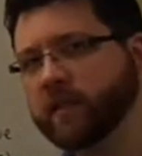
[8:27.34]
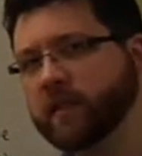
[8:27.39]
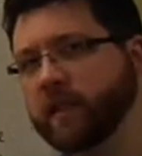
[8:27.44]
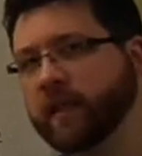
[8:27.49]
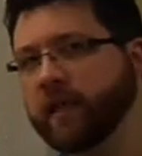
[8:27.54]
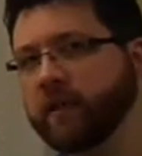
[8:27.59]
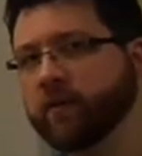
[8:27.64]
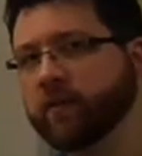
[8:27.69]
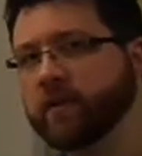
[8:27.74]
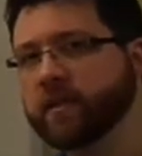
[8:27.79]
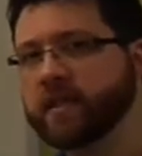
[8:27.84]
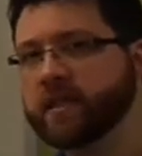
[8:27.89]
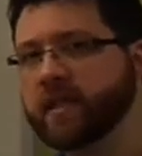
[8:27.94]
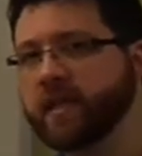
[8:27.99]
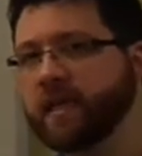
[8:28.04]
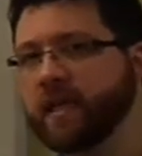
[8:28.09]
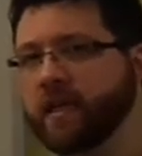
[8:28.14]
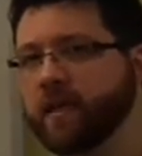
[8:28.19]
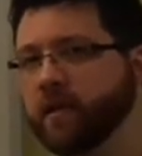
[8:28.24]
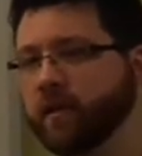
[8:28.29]
to hear the
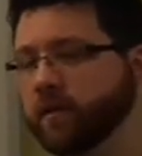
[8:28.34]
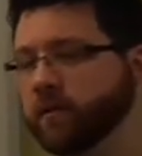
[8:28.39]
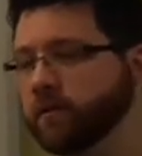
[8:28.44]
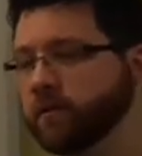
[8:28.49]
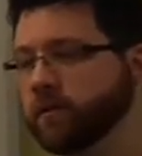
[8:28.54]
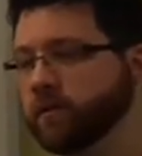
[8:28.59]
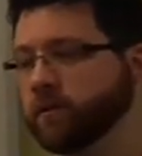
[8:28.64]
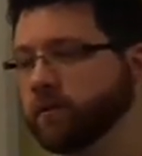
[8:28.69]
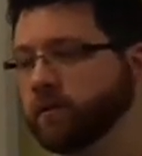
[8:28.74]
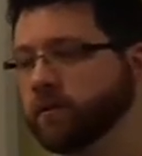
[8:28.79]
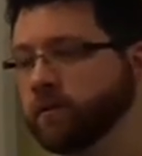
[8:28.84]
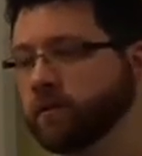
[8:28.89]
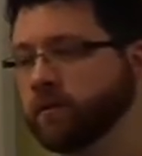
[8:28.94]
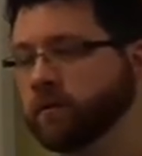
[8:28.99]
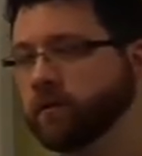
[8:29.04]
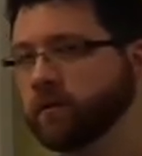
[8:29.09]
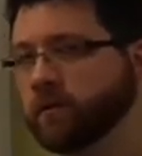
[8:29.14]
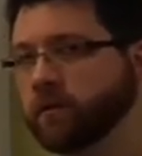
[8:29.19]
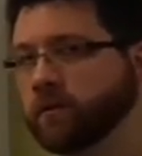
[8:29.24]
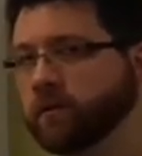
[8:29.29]
CD?
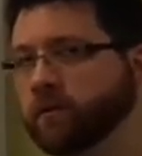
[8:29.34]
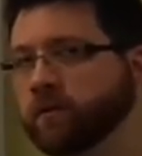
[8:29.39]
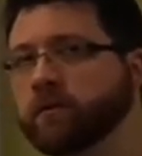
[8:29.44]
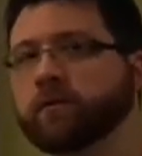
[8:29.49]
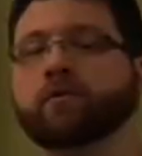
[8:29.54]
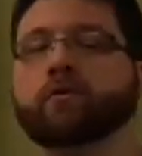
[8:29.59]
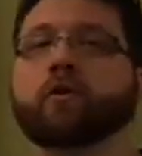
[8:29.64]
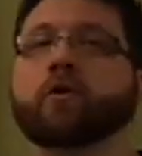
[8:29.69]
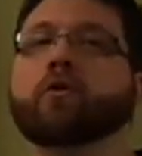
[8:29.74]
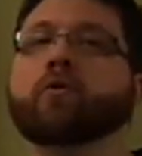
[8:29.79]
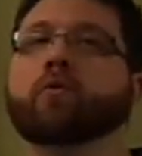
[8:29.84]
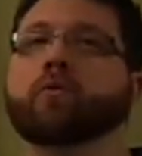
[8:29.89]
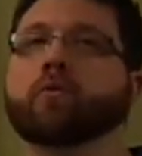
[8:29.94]
No.